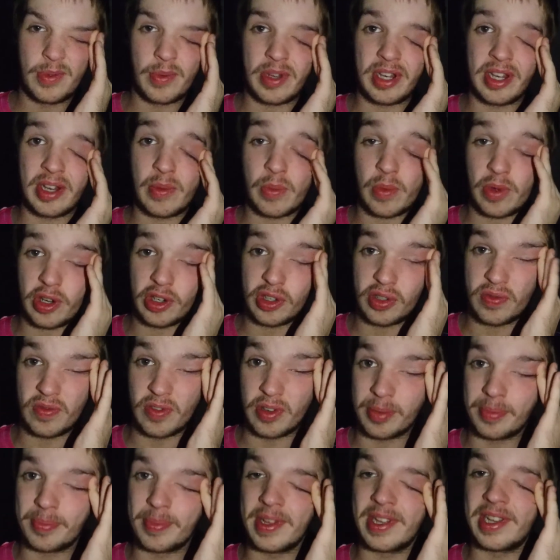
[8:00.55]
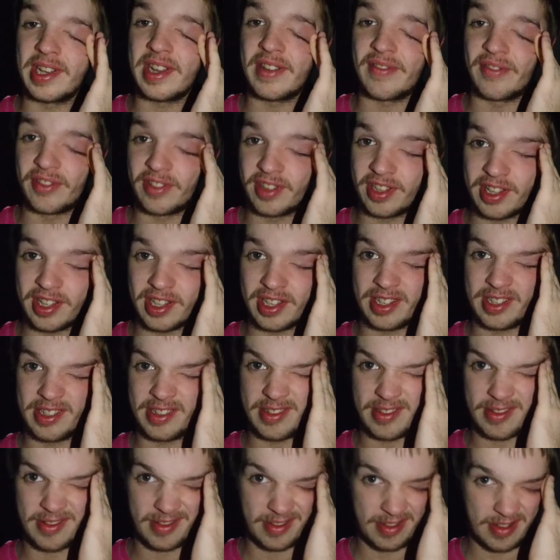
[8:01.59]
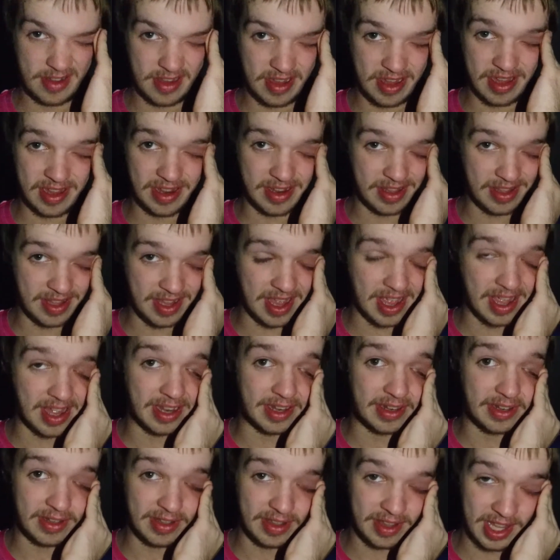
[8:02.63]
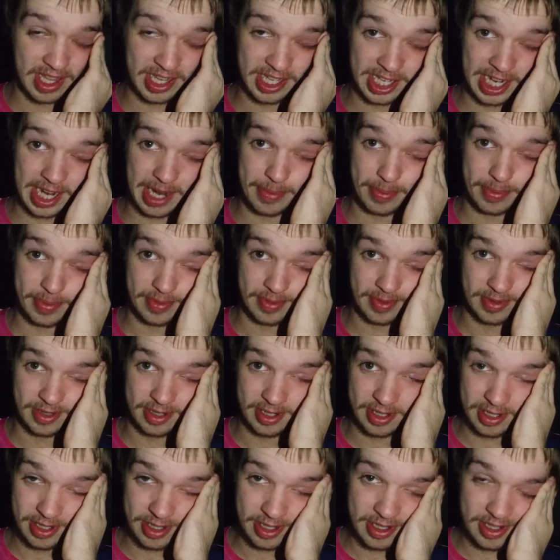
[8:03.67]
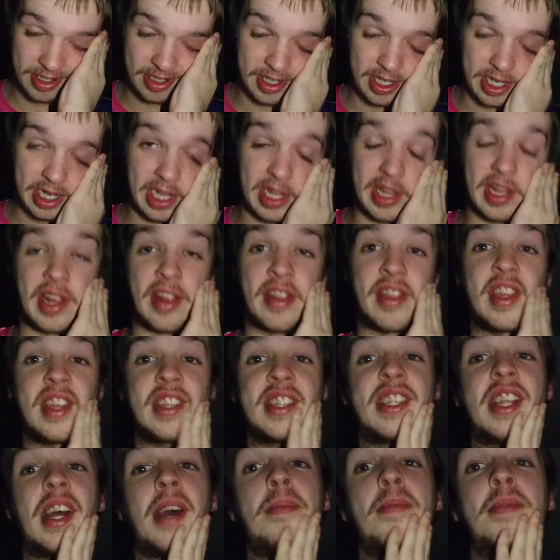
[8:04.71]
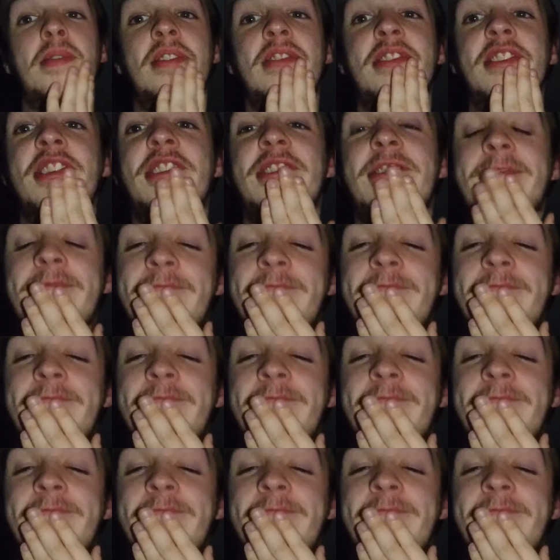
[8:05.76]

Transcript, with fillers: went and watched rugby and everything, and then this happens. And then this happens.